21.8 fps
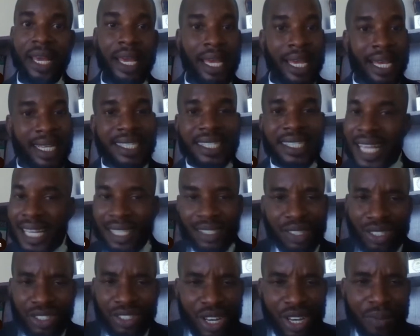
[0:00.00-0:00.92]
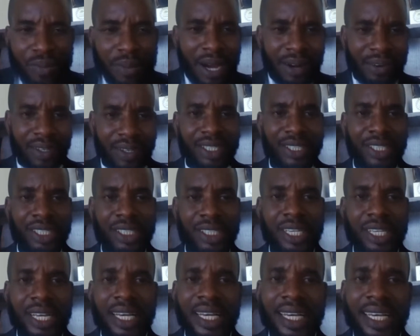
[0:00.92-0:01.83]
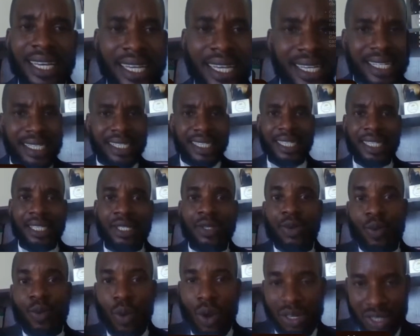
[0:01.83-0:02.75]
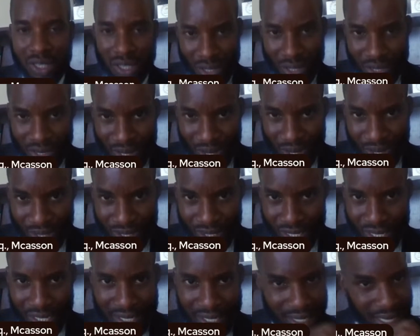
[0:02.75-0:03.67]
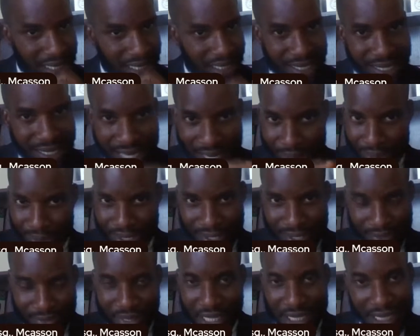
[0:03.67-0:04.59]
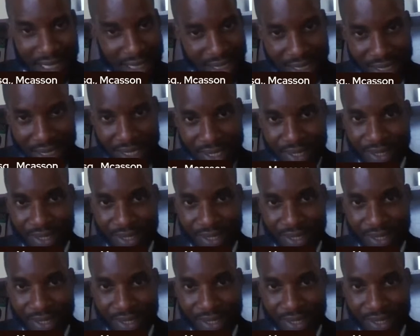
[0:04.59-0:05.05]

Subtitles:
In statutory marriages, it is what the law says that determines the validity.